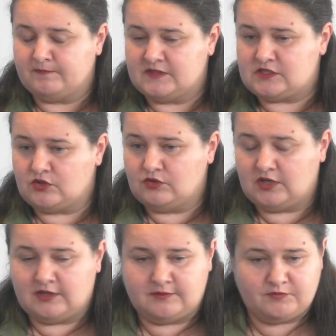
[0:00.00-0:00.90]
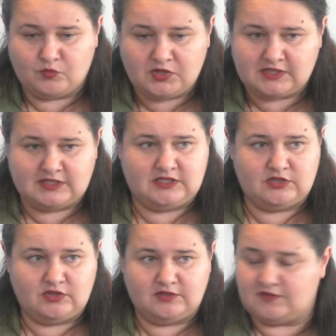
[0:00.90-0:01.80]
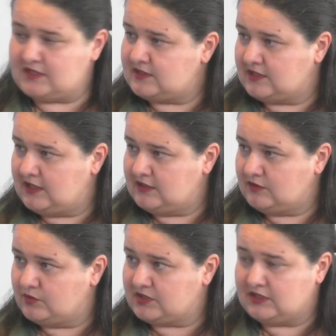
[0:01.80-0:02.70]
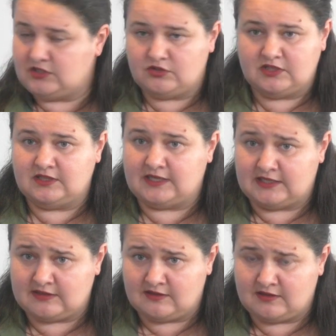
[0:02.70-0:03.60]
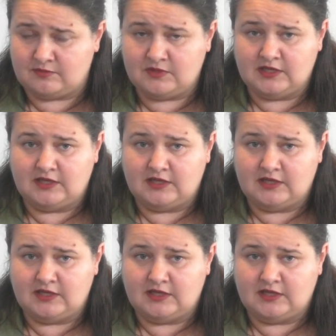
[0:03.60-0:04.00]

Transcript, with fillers: So um, we'll continue investigating, we'll continue indicting them.